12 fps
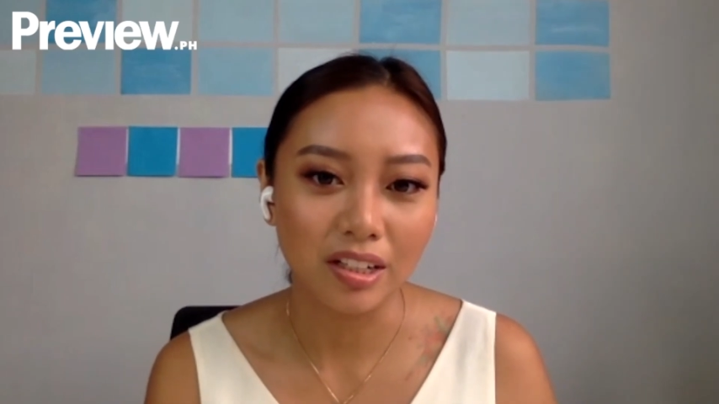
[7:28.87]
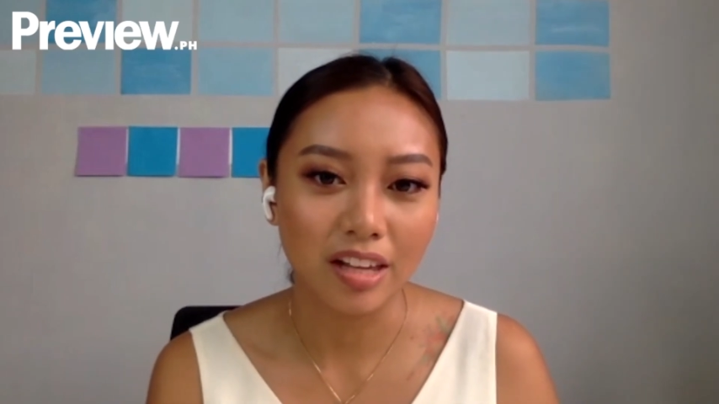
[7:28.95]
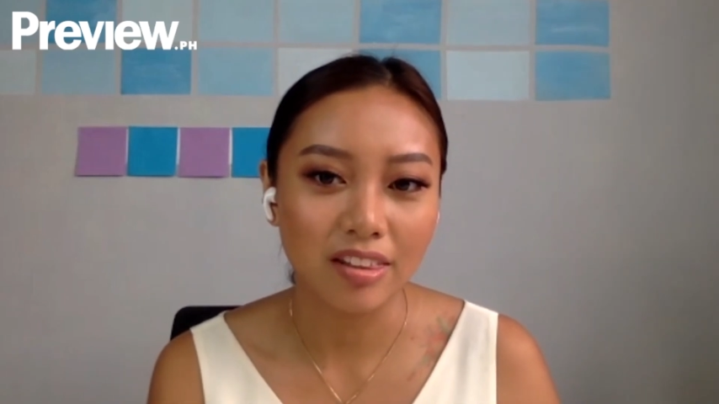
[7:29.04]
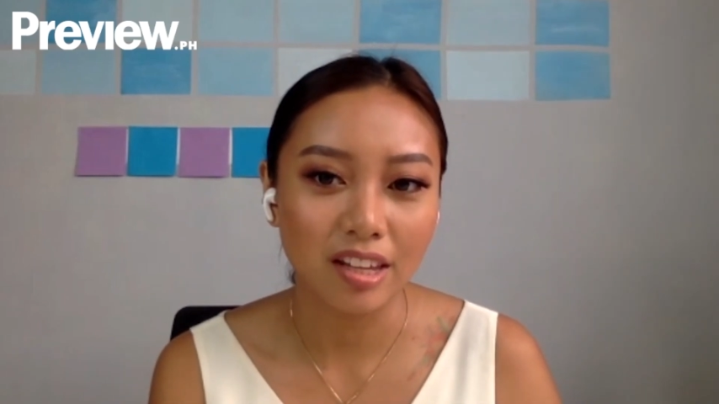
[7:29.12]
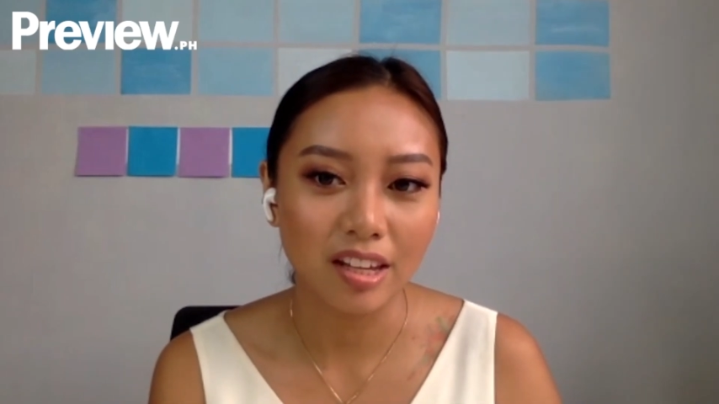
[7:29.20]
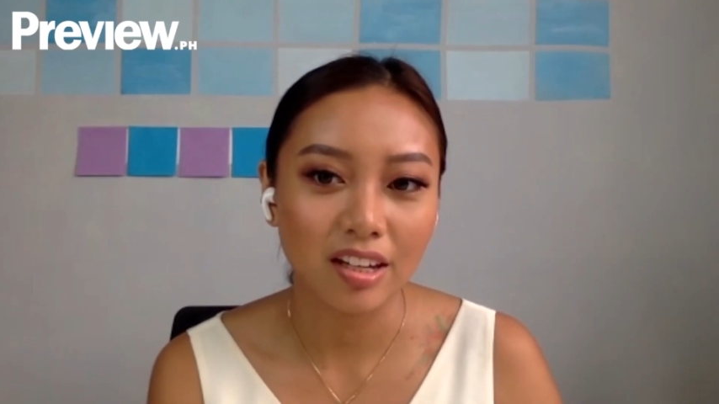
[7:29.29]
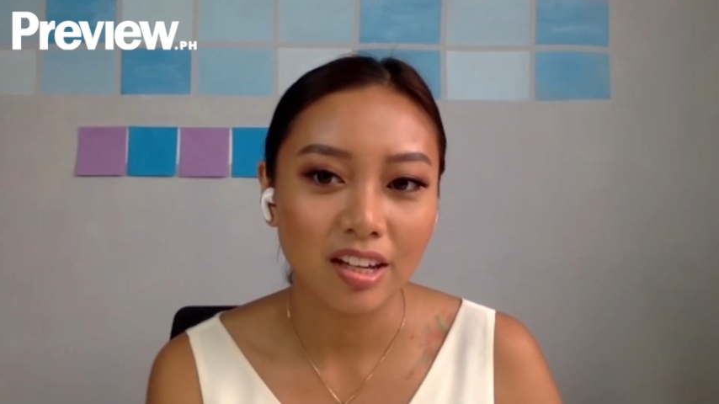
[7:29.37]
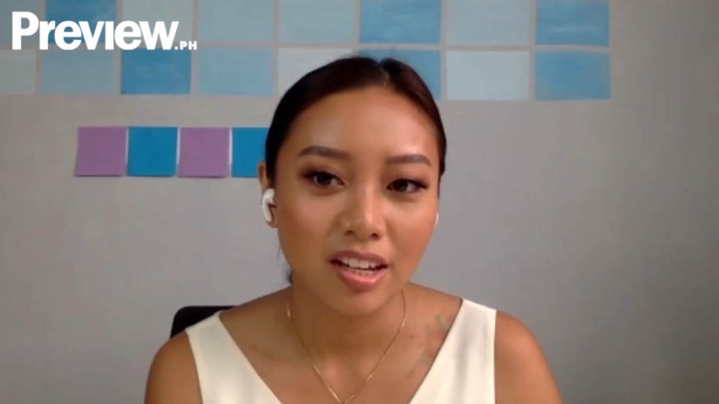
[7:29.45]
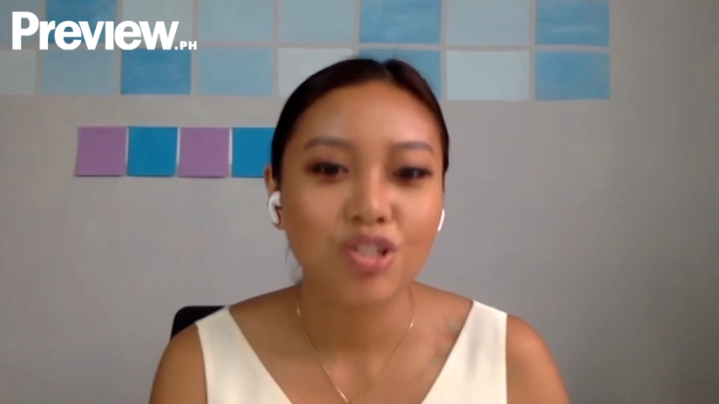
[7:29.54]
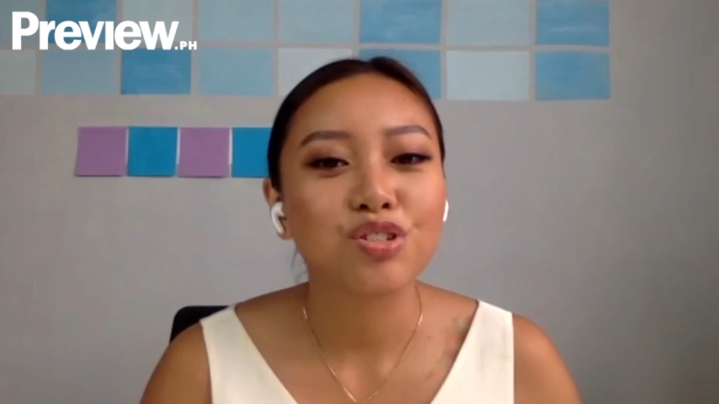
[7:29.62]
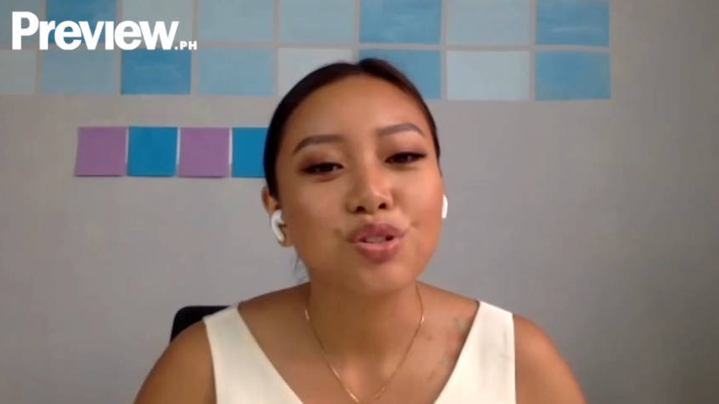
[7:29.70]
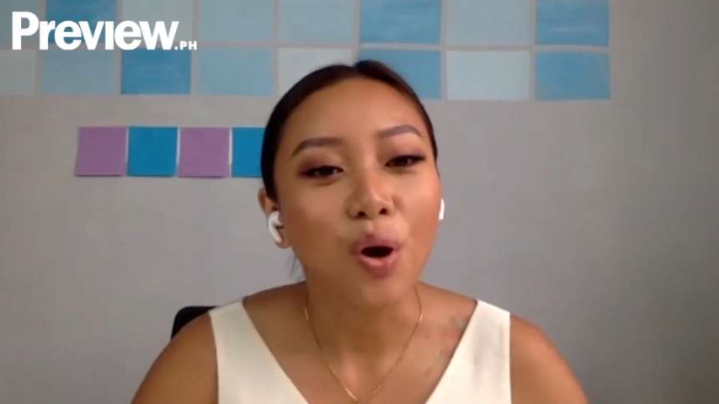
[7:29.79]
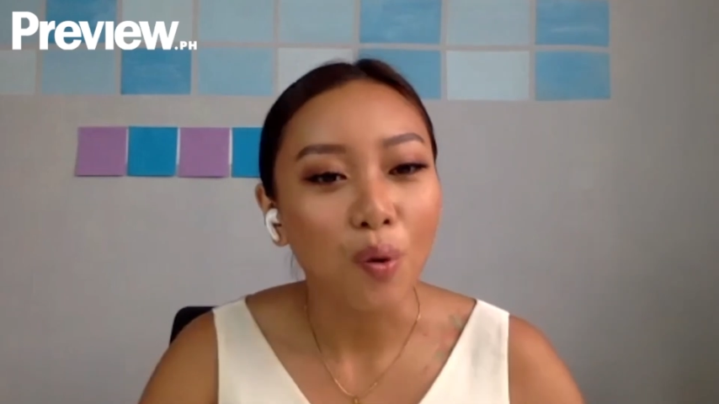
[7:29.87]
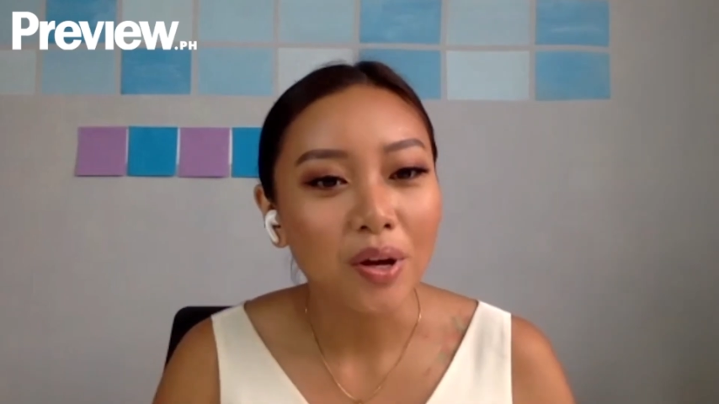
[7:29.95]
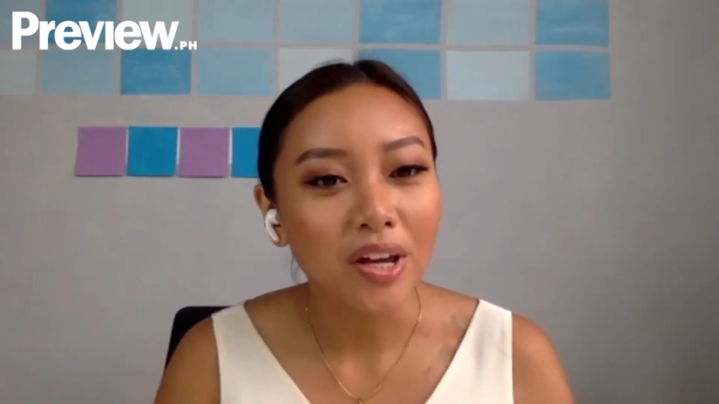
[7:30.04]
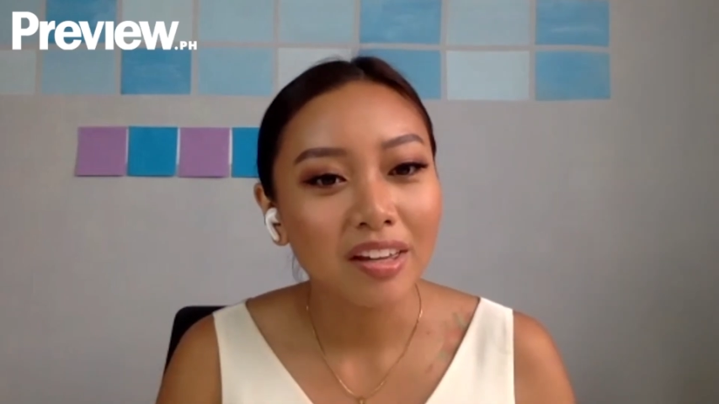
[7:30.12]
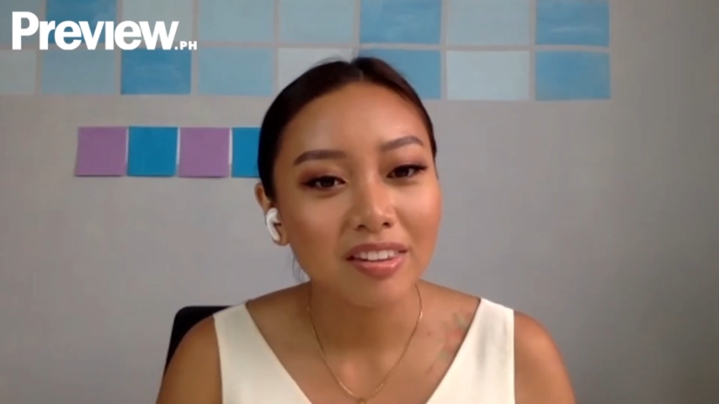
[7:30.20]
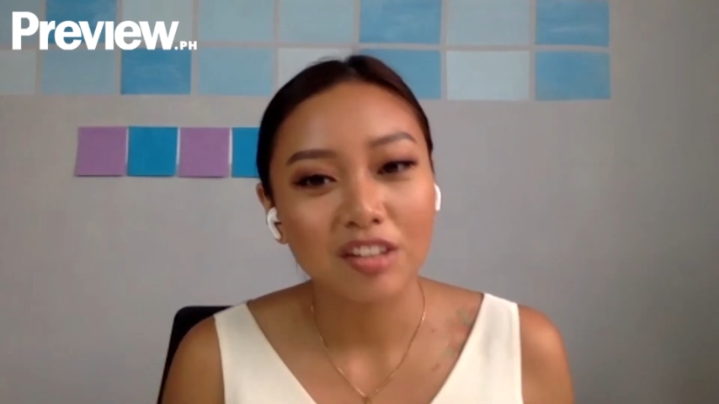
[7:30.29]
And I think just
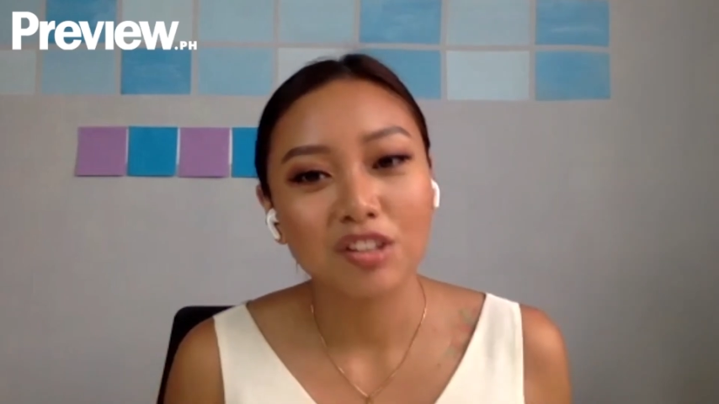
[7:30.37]
knowing